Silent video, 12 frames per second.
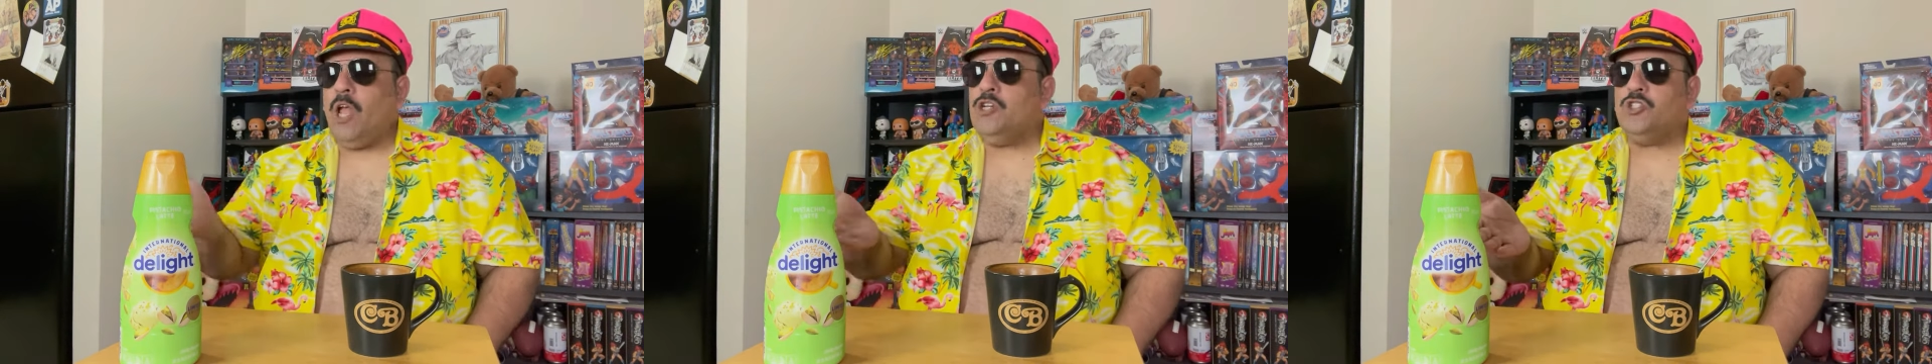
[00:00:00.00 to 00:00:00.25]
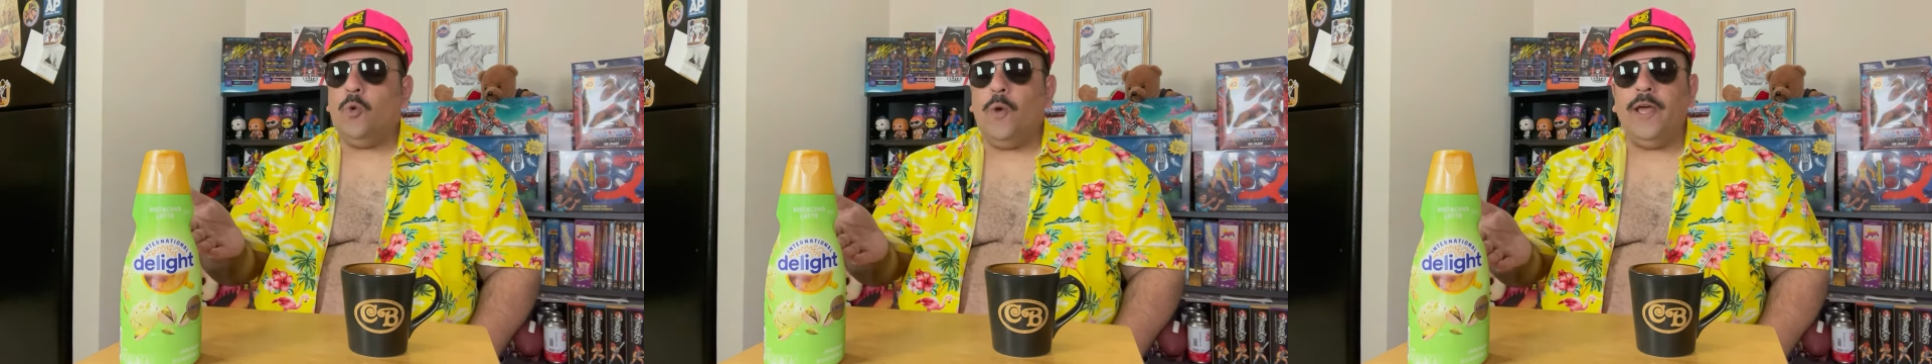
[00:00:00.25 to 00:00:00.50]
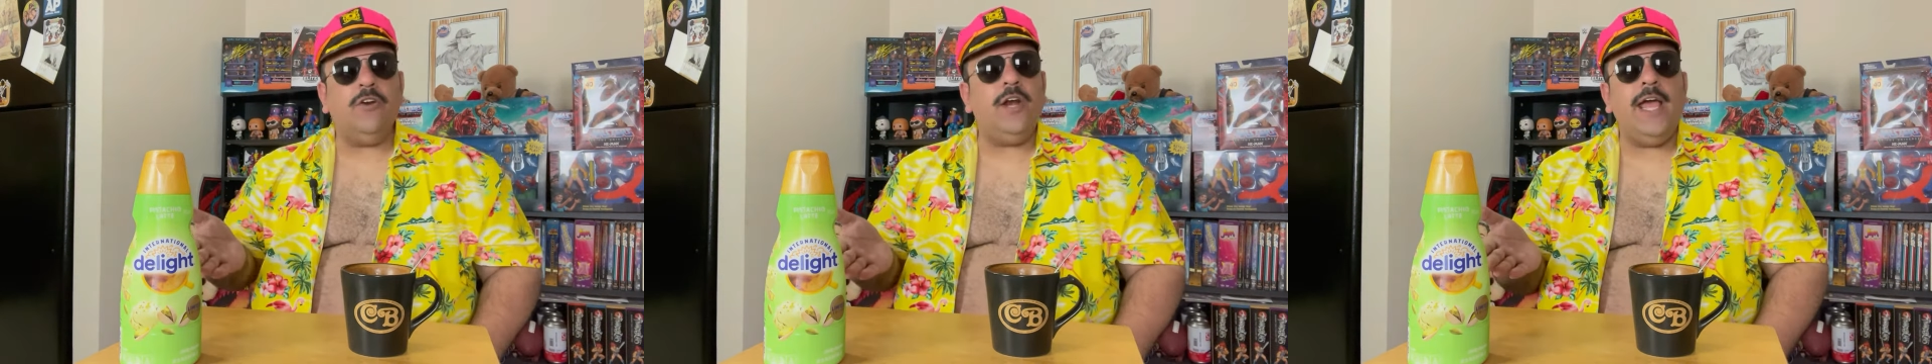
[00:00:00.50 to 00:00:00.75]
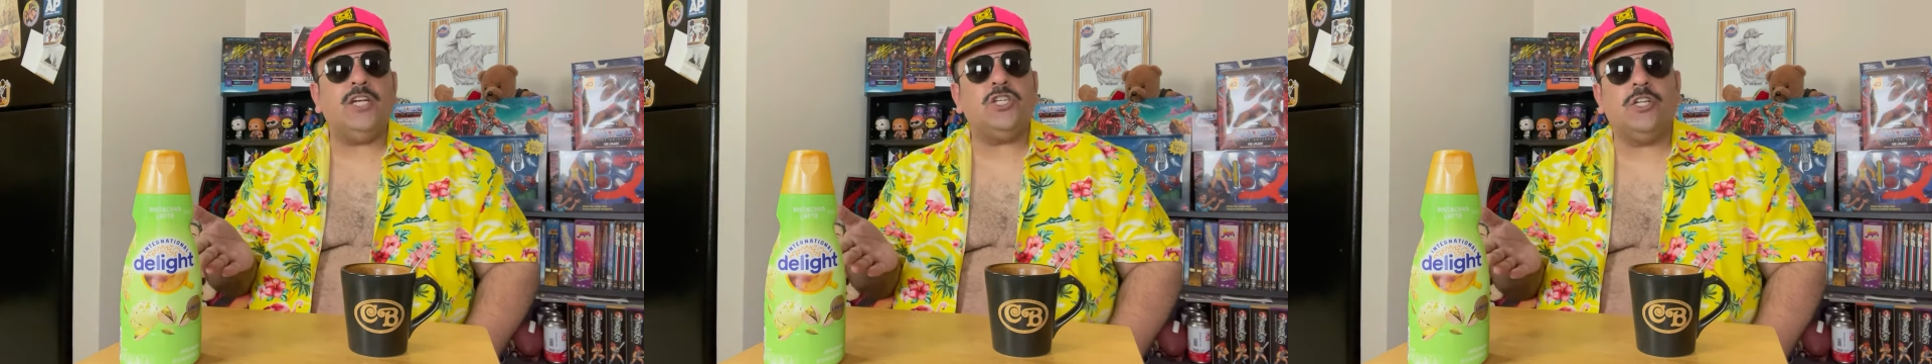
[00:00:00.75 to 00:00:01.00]
So
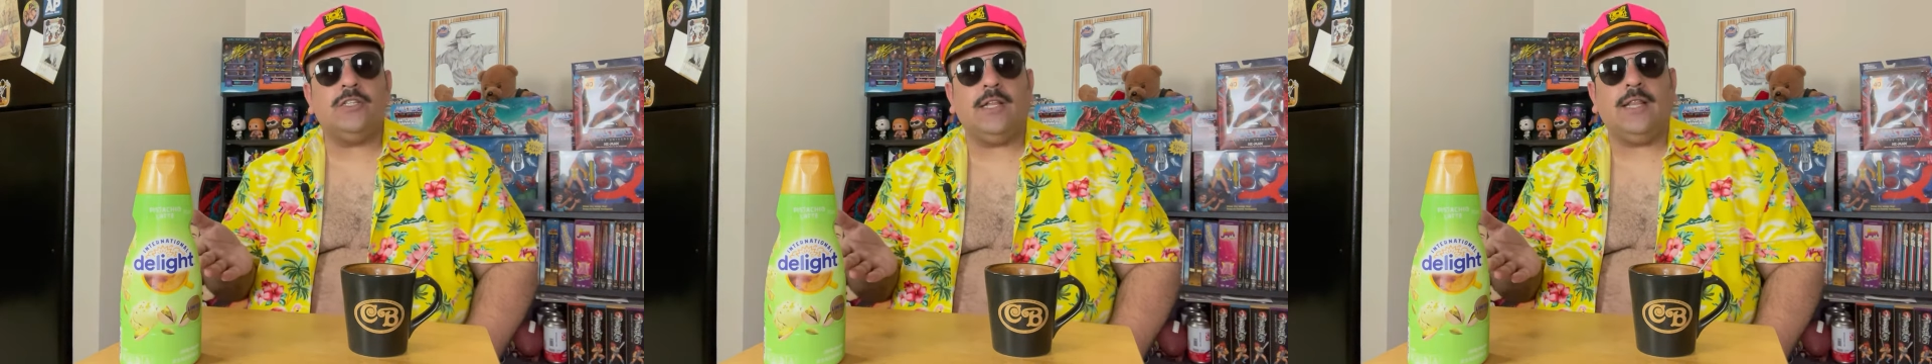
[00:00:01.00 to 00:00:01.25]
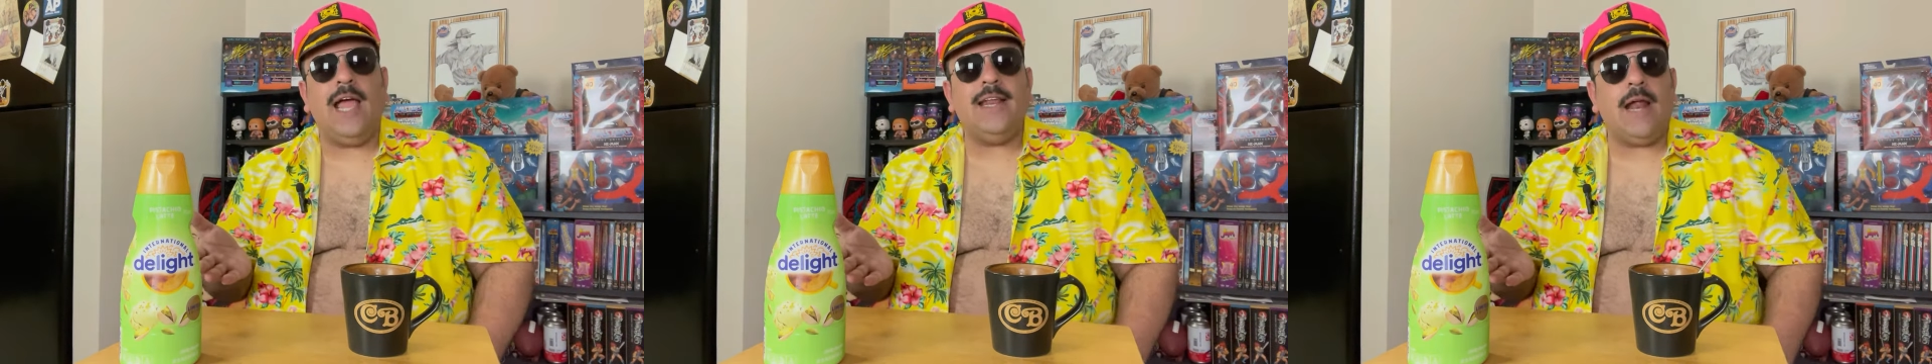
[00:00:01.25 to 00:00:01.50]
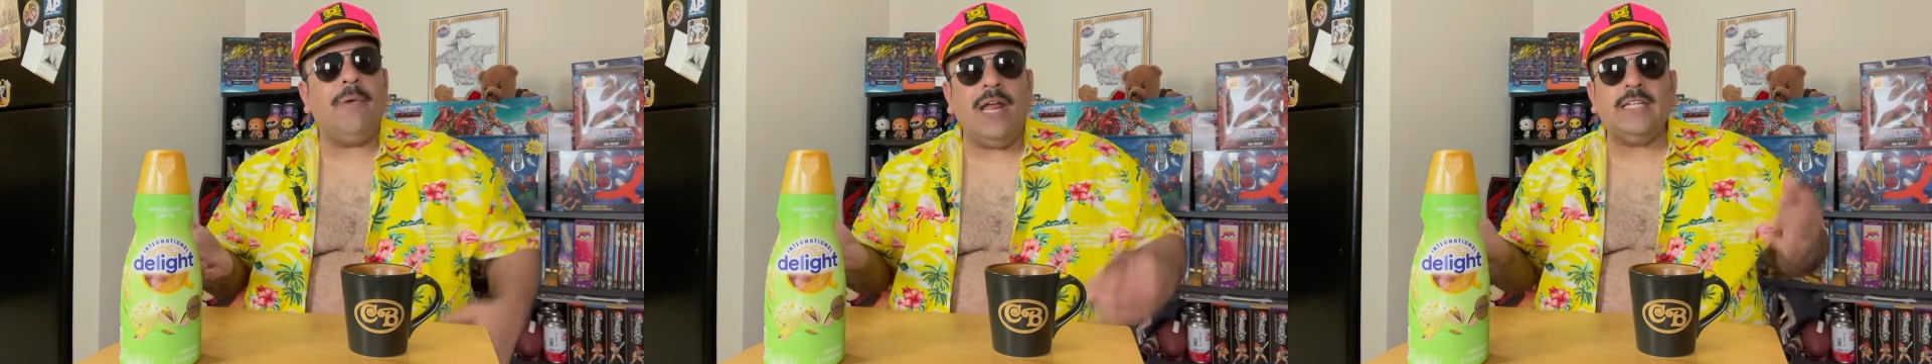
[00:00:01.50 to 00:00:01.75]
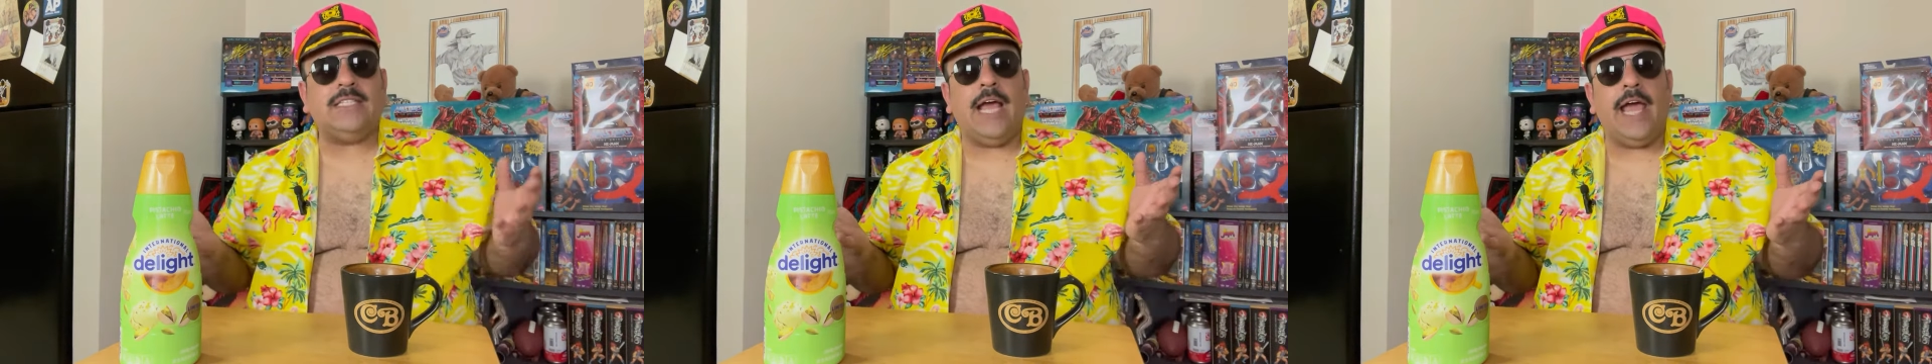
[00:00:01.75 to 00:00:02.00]
International Delight, I'm
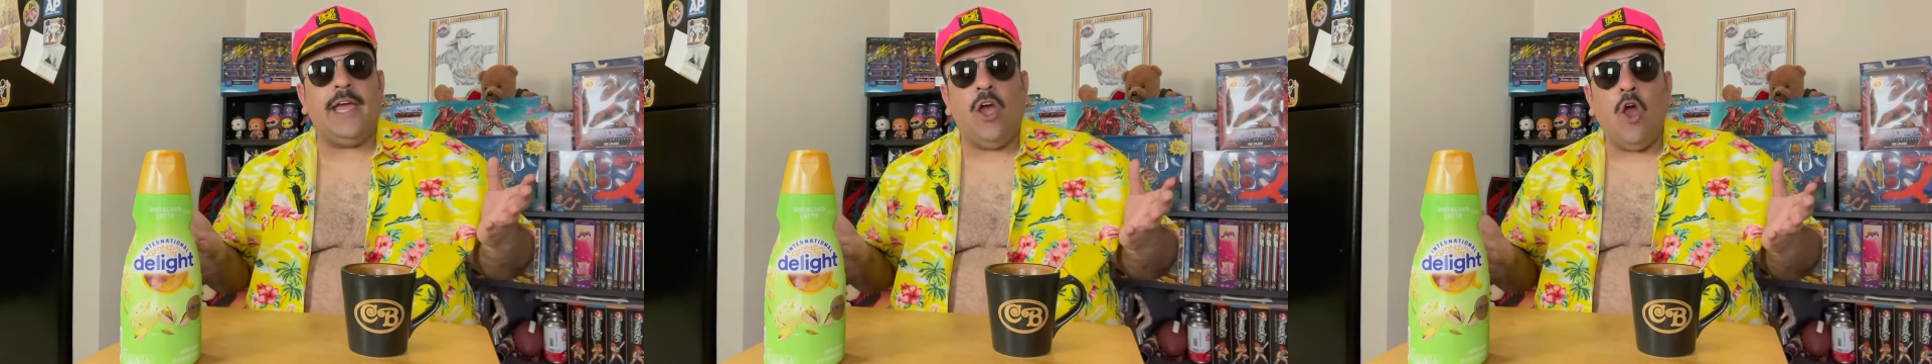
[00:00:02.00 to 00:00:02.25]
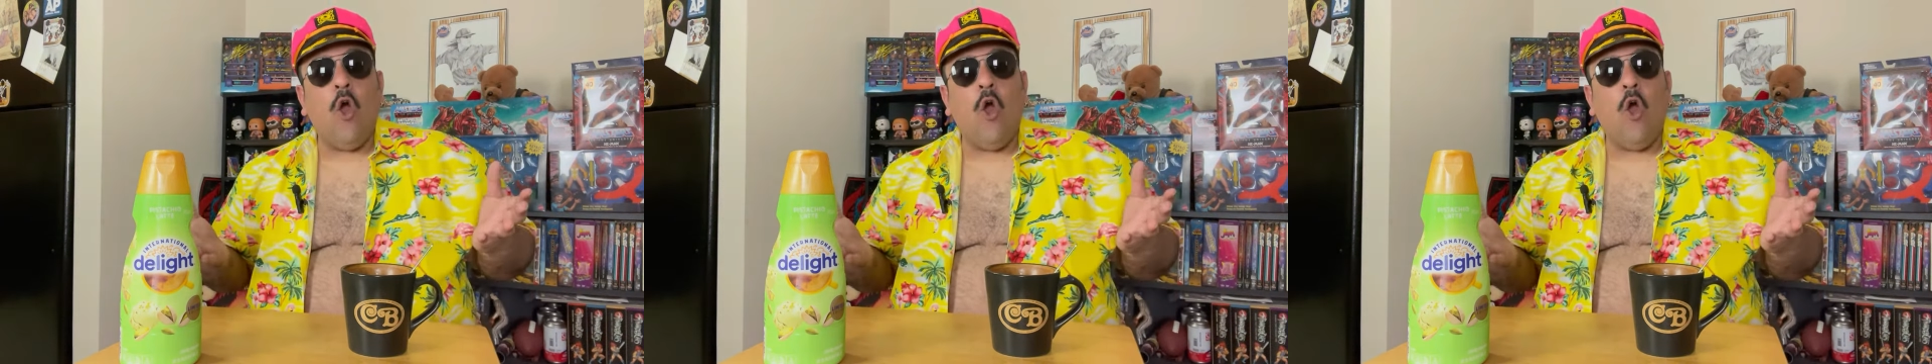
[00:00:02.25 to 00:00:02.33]
gonna say,